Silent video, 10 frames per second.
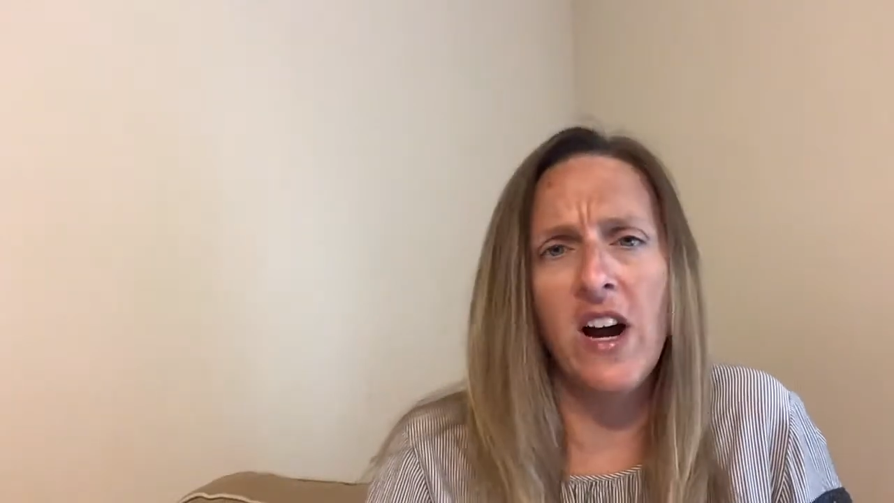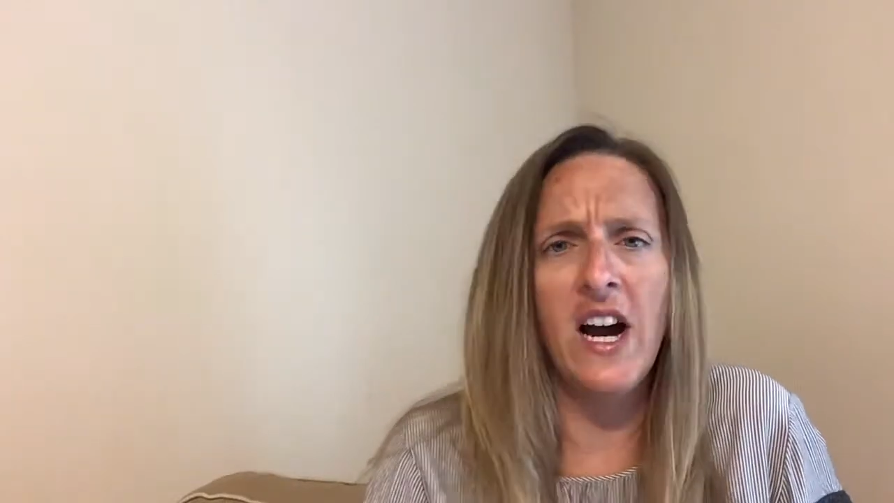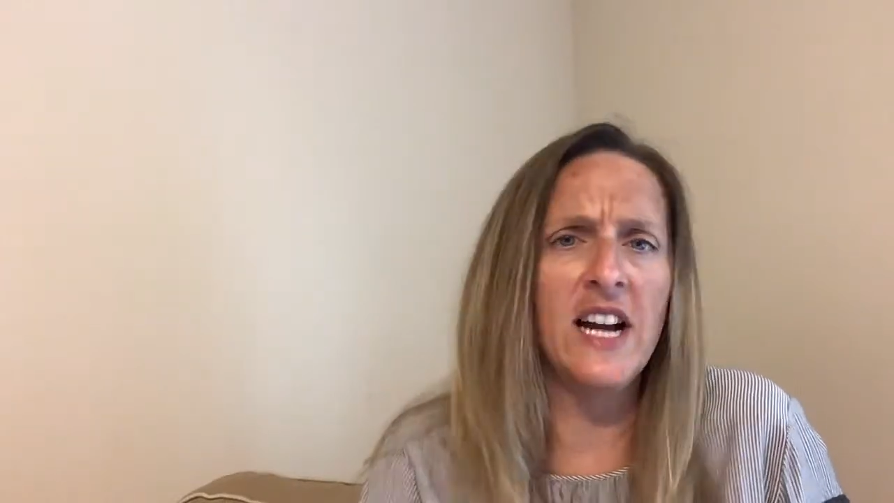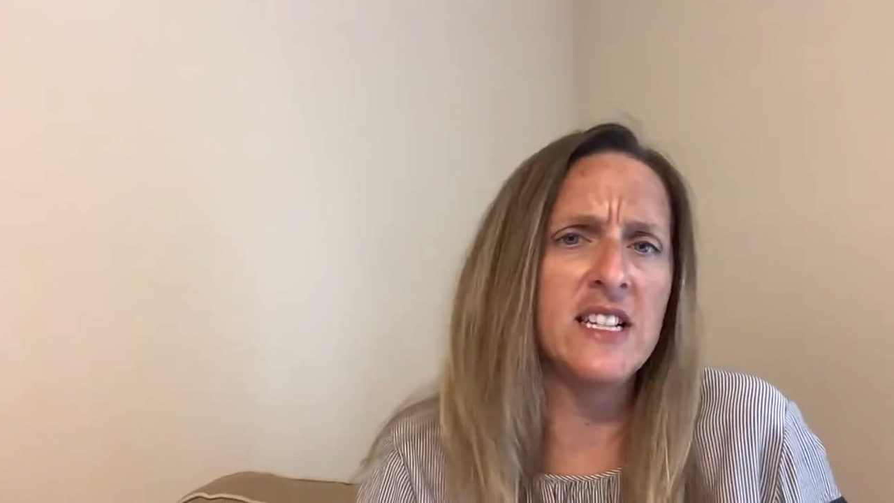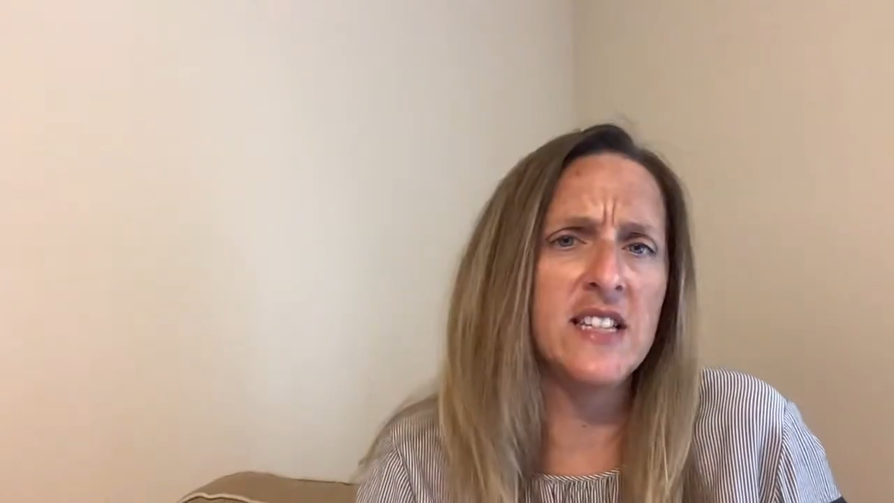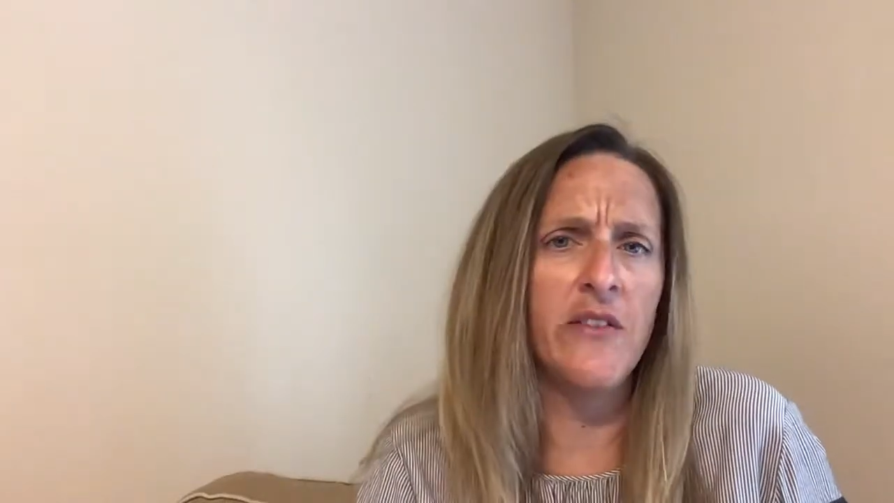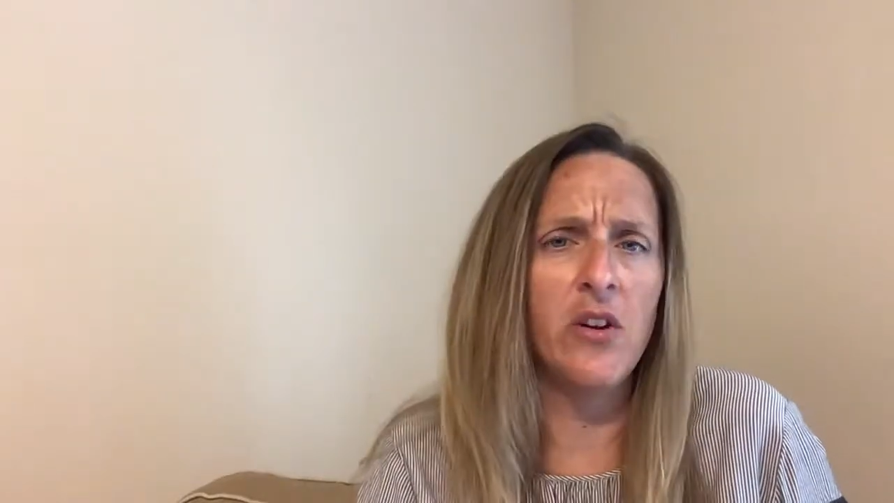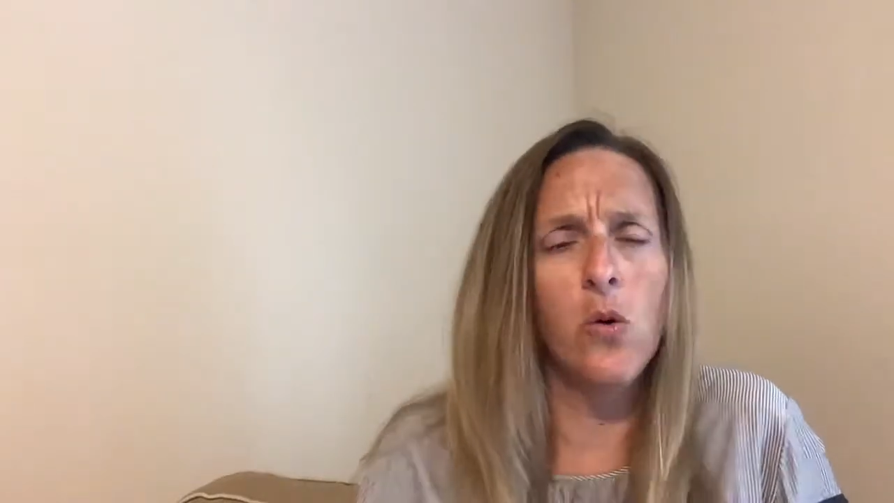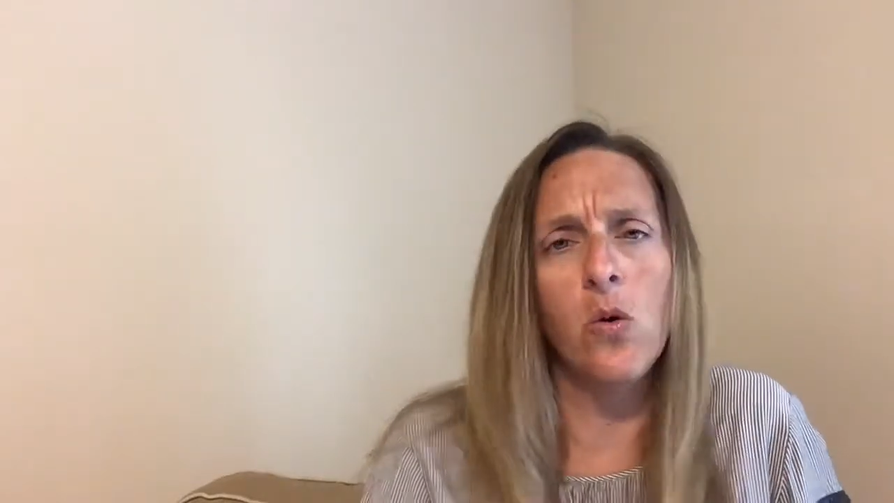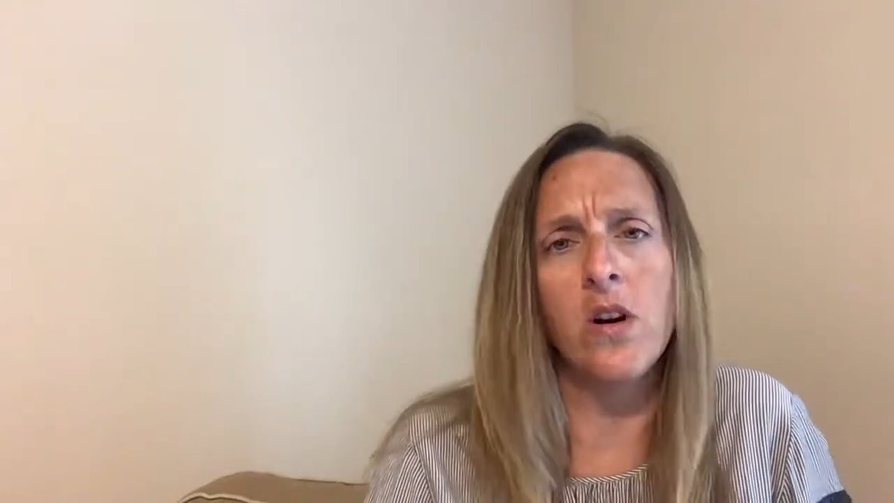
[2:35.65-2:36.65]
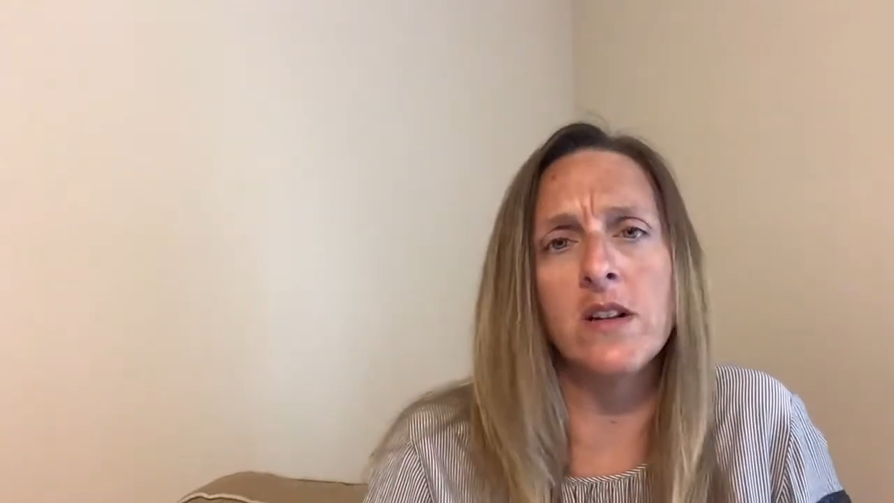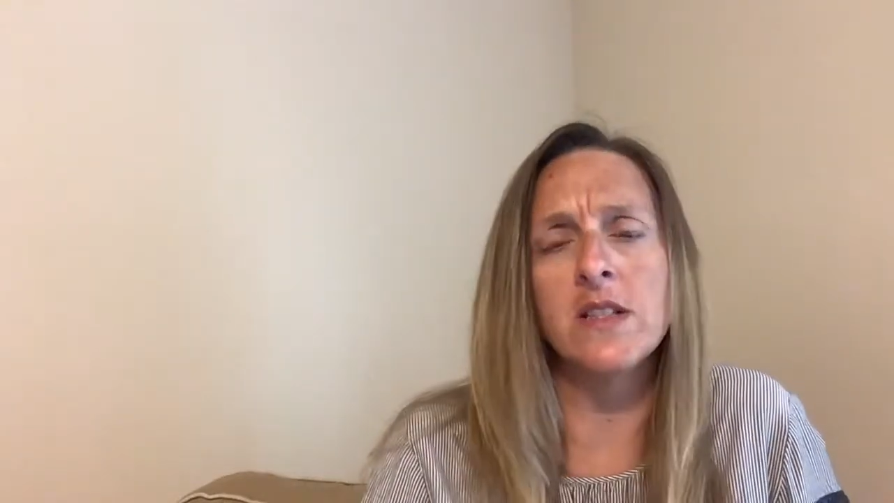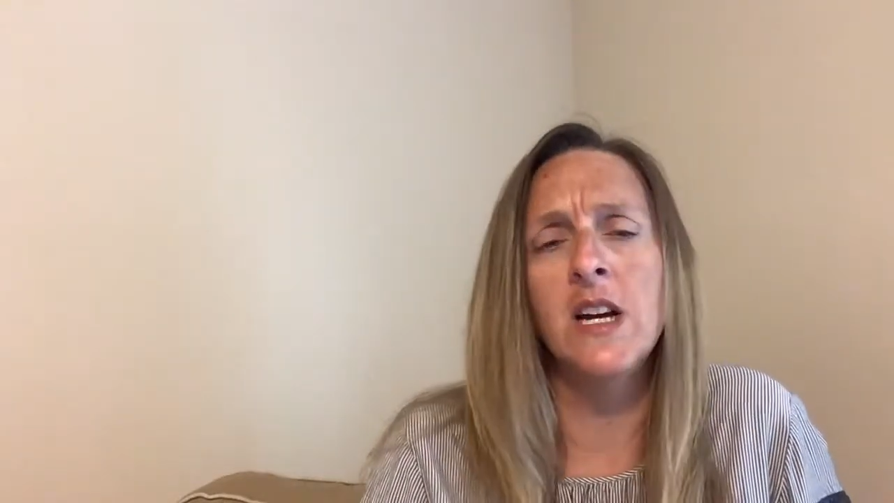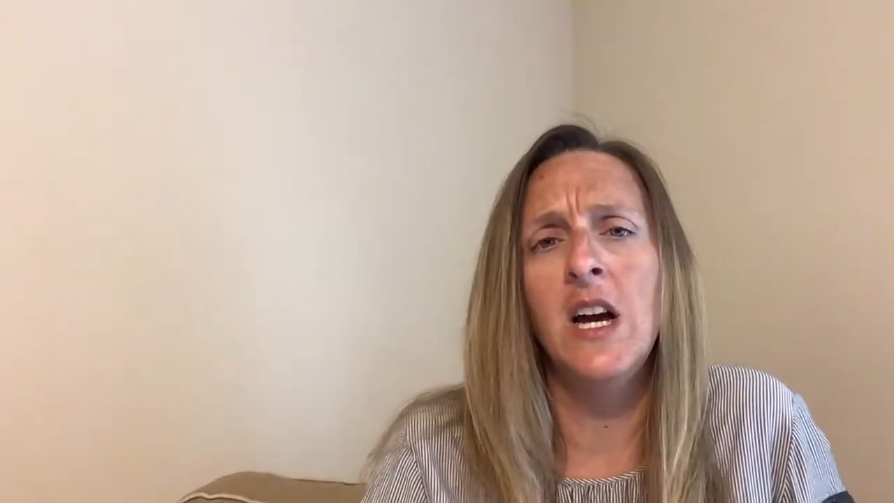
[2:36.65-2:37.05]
eyes, 7 horns,